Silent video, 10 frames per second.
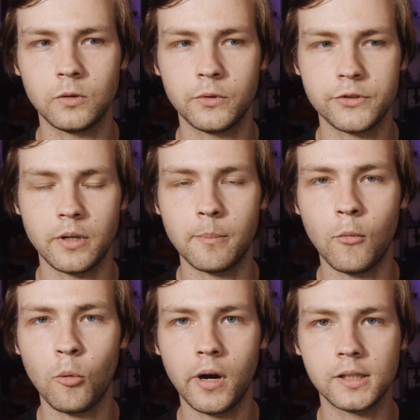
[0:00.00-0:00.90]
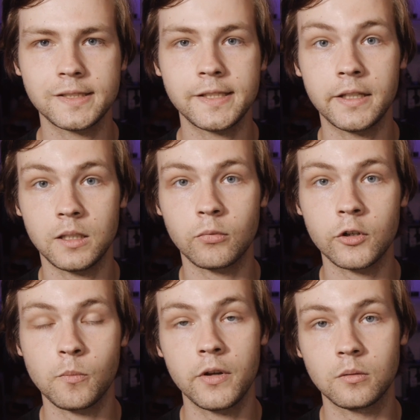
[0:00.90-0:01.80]
It was a mobile Sandy
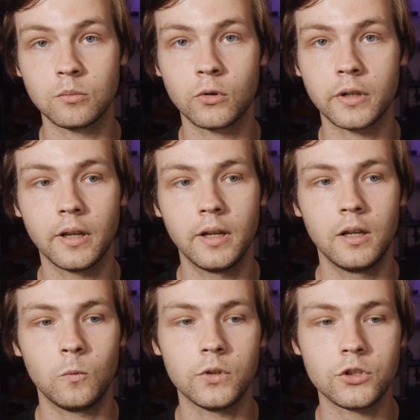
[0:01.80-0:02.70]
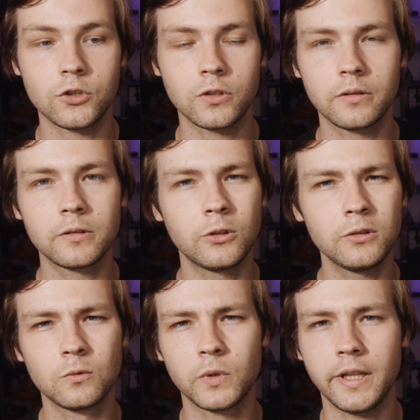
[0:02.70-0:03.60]
Bridge motherboard, which
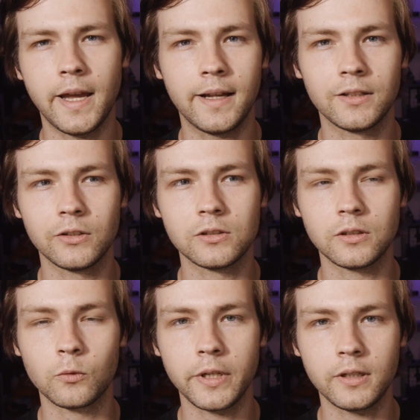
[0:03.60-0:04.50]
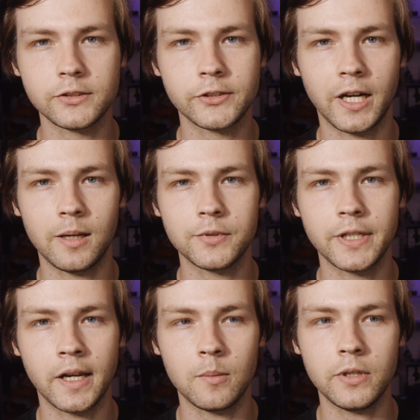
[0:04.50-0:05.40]
couldn't really handle a real-time
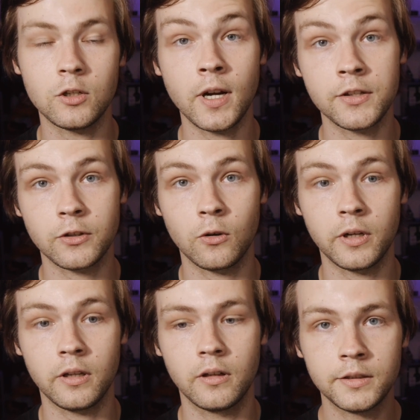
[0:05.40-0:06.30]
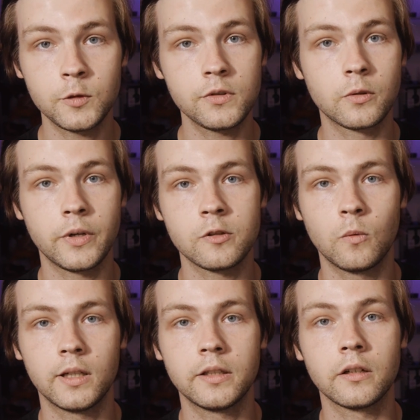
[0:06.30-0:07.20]
1080p transcoding. And this was the reason
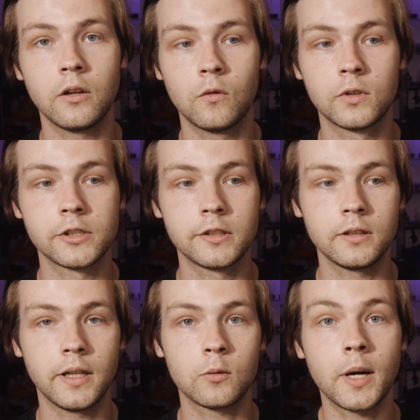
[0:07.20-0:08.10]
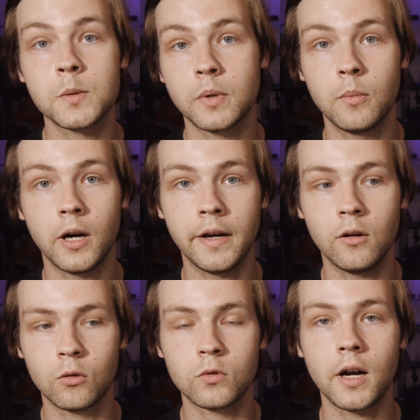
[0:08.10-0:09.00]
why I didn't go for something like Raspberry Pi
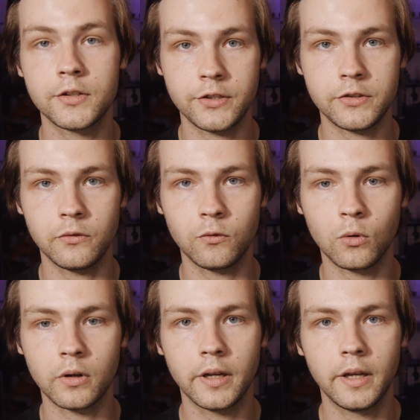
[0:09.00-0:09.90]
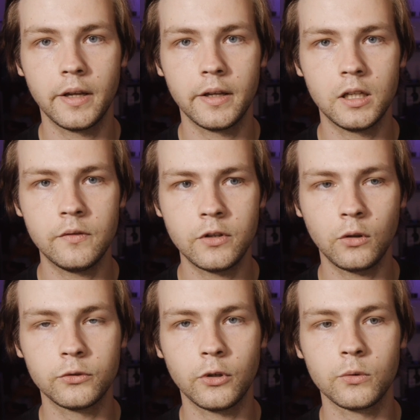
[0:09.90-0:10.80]
or Rock64. Even
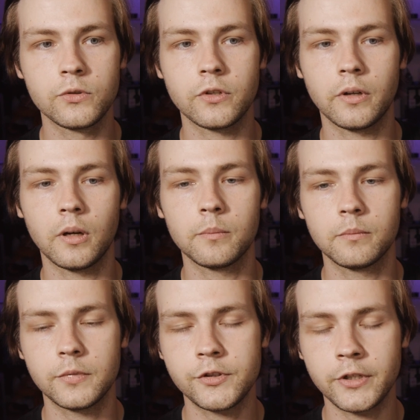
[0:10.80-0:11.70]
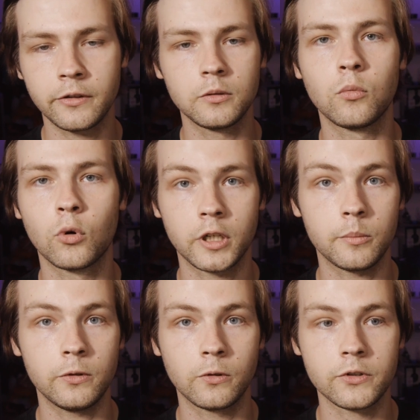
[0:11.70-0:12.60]
though those single board
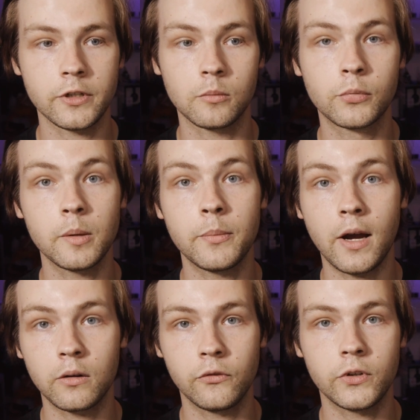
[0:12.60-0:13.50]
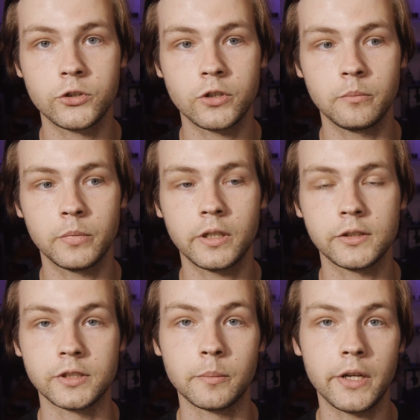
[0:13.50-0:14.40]
computers are pretty power efficient
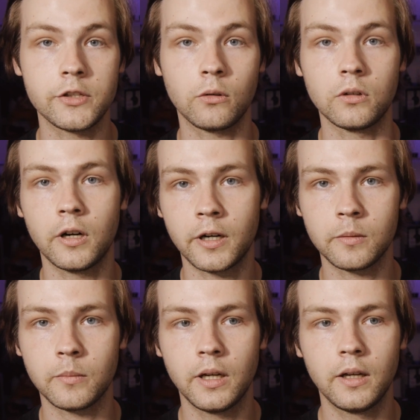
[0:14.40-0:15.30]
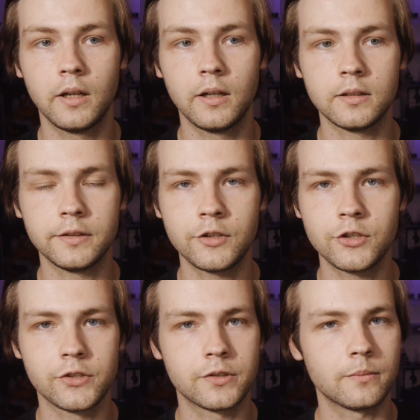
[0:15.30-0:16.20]
because they're based on ARM, they're
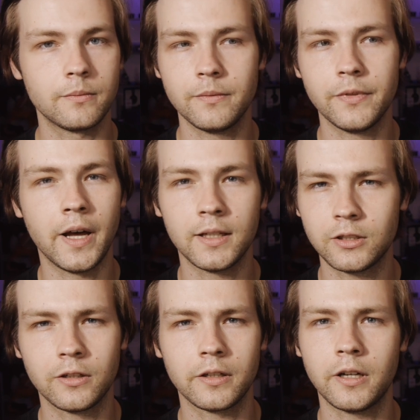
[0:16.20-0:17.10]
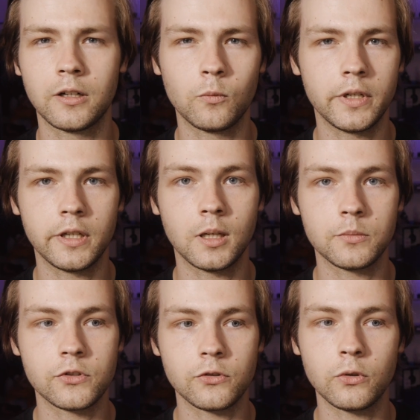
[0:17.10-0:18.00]
just not gonna cut it when it
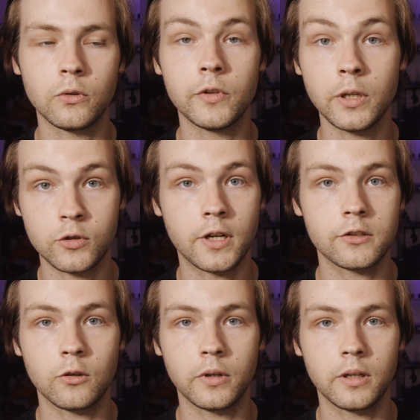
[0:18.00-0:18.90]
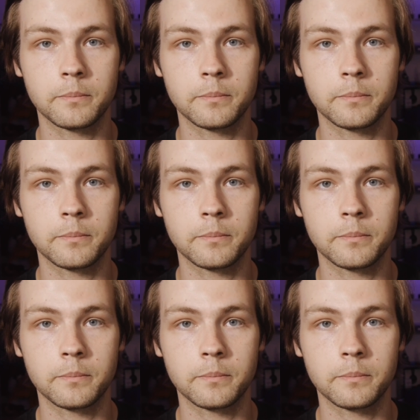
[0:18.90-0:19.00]
comes to video transcoding.